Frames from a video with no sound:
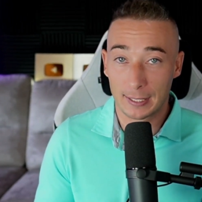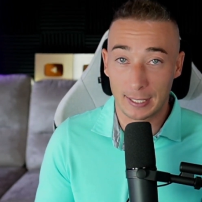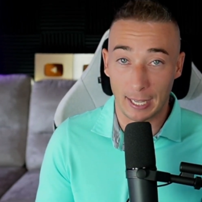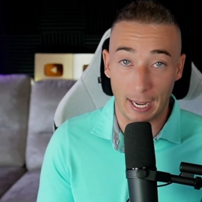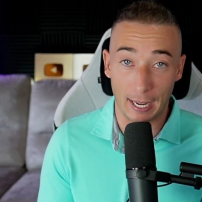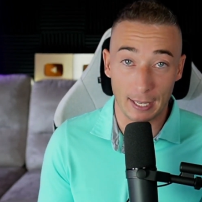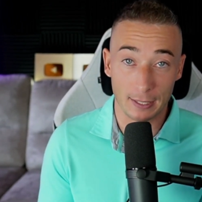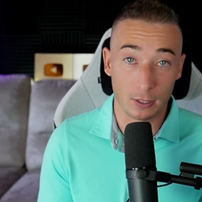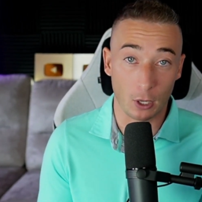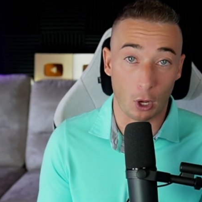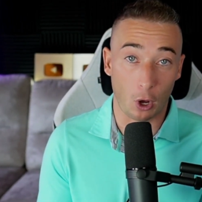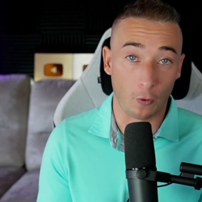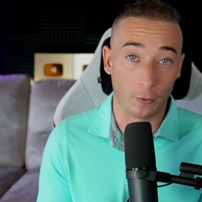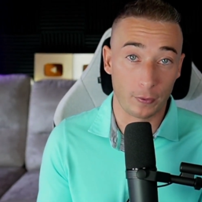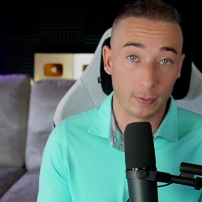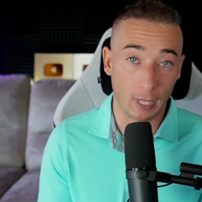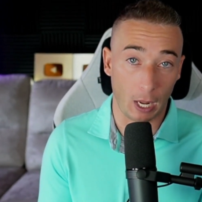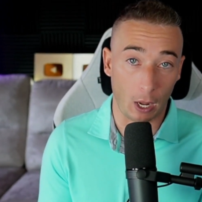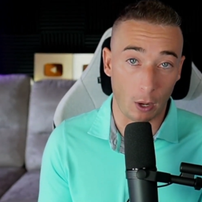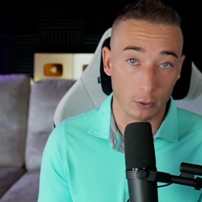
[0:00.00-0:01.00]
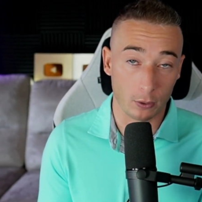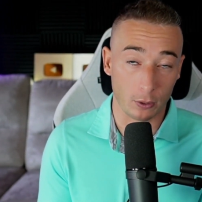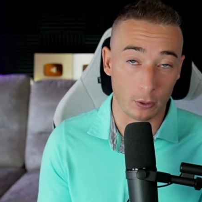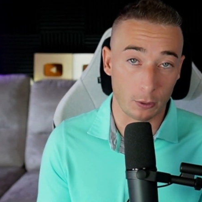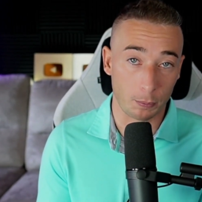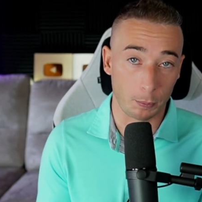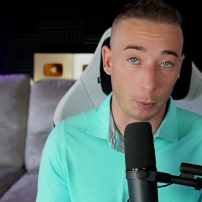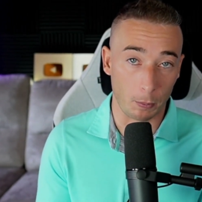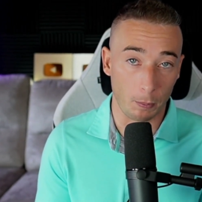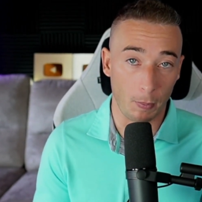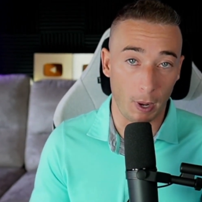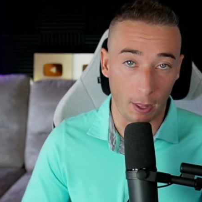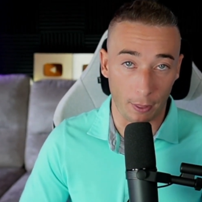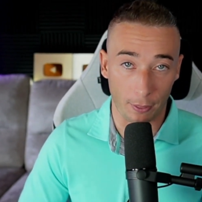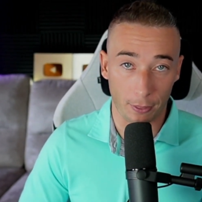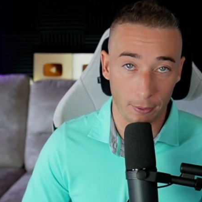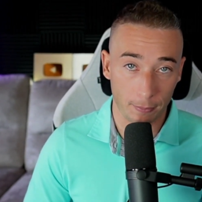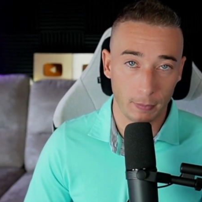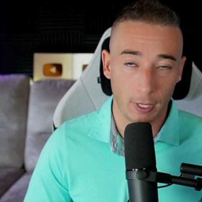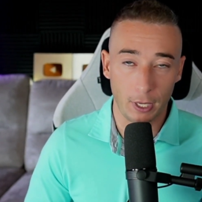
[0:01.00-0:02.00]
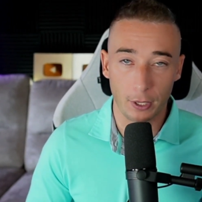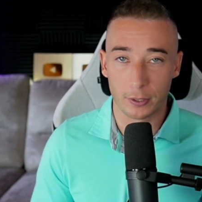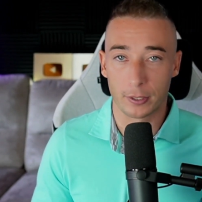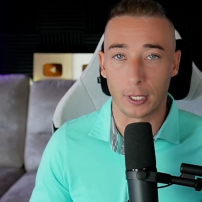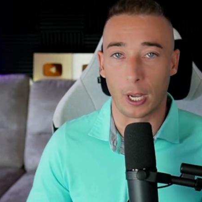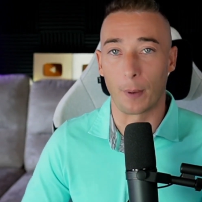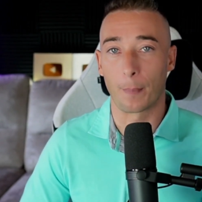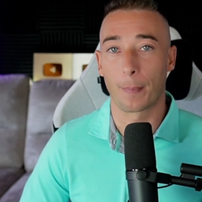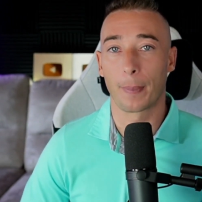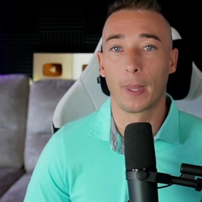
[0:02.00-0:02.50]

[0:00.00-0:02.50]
tens of thousands per month. Here's how.